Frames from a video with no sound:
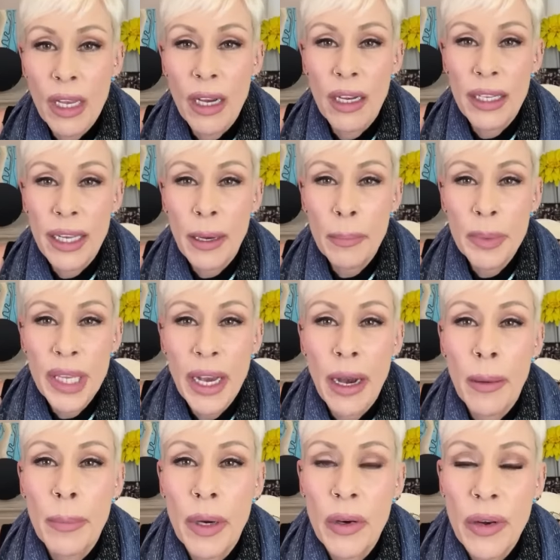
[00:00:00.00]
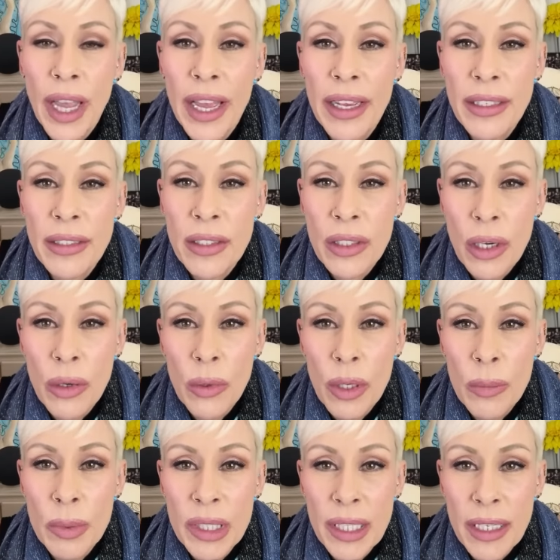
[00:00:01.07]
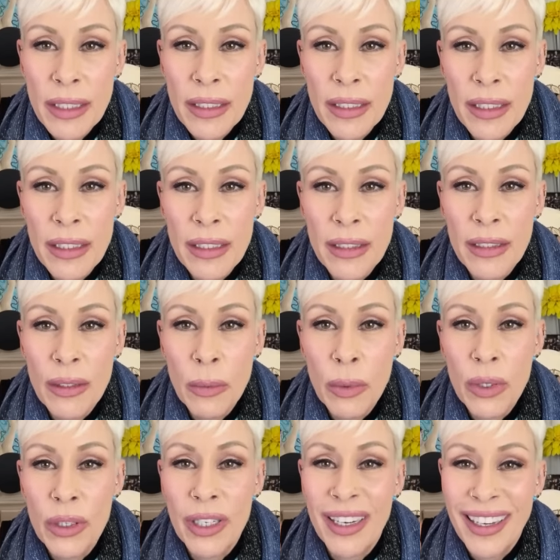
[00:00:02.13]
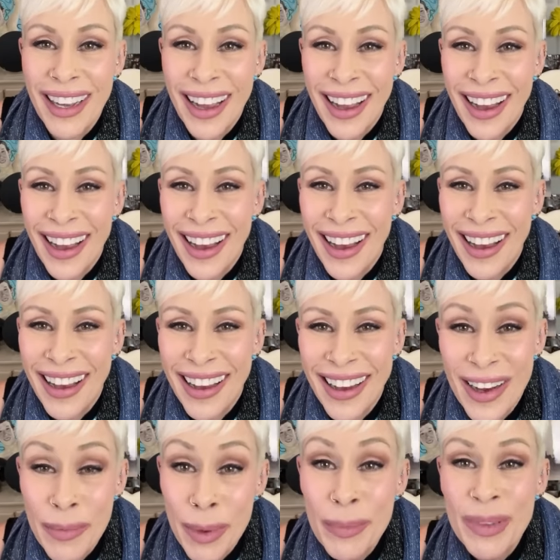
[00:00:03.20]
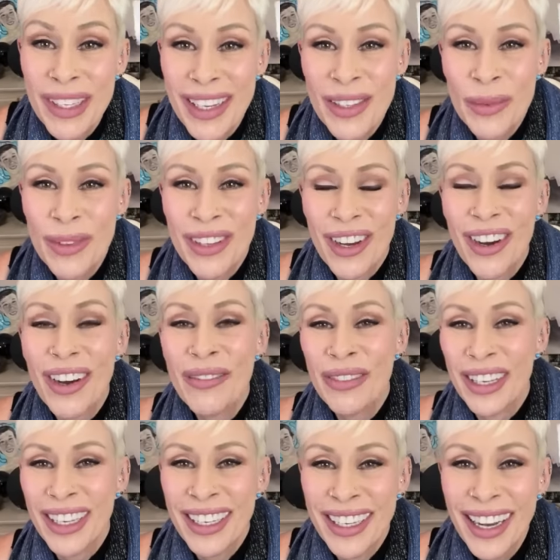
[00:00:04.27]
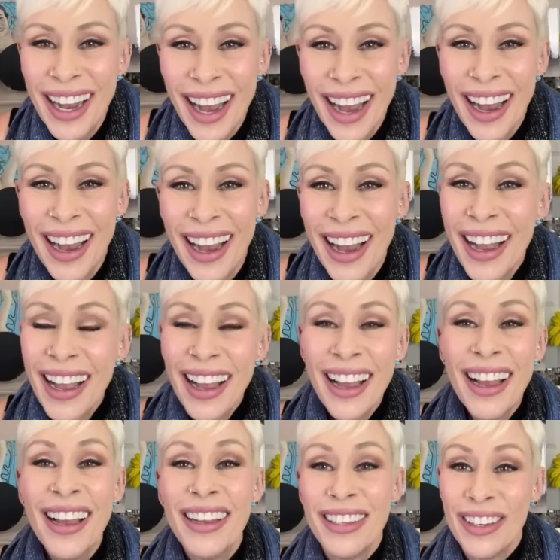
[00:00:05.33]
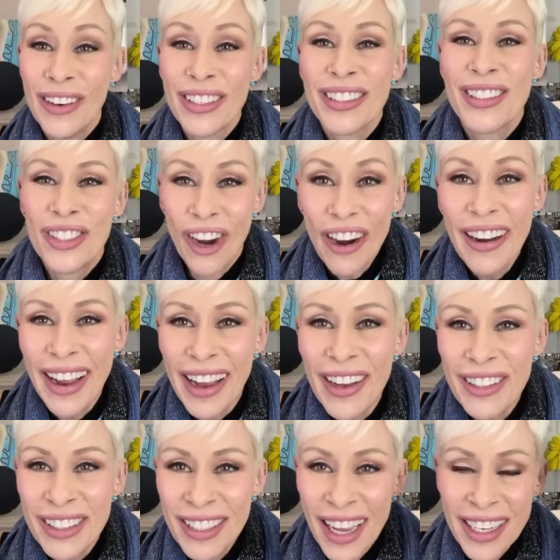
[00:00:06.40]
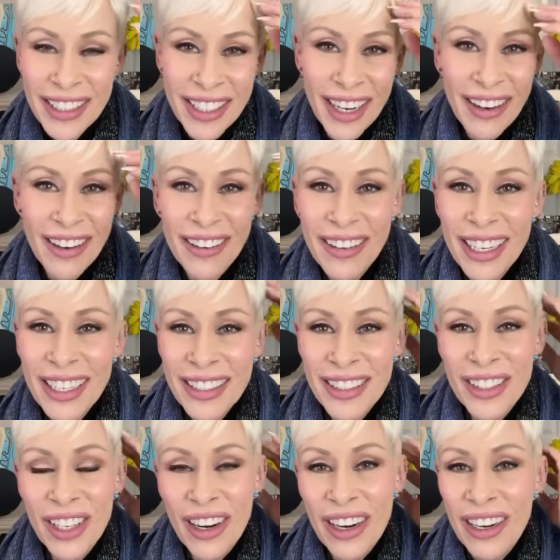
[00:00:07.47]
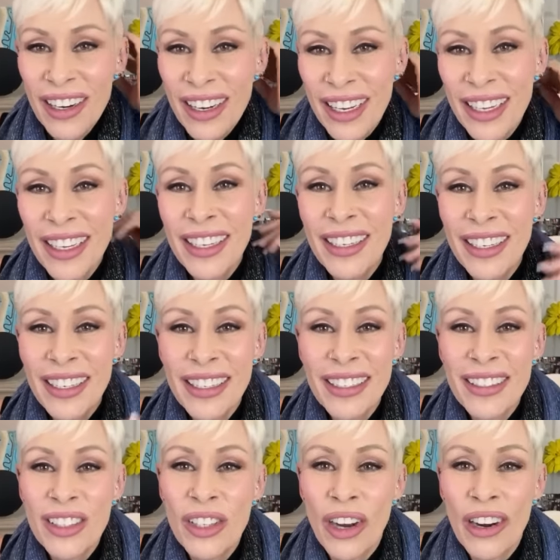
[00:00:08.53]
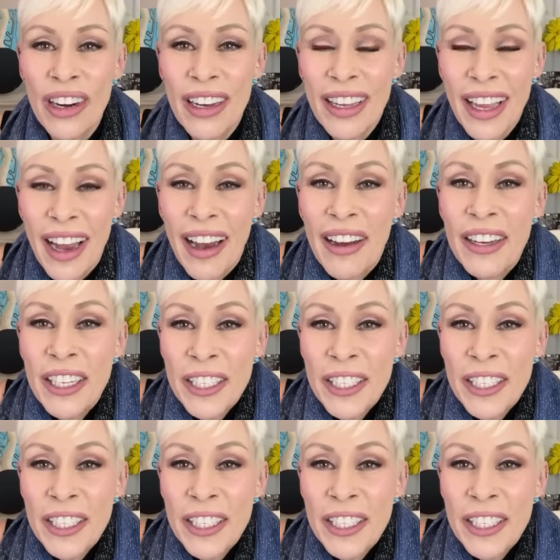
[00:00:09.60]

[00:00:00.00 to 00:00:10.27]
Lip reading: Yep, yep. Okay, so obsessed isn't the word. I'm obsessed with coffee. No, it's dark outside, y'all. It's dark. It is dark. Yeah.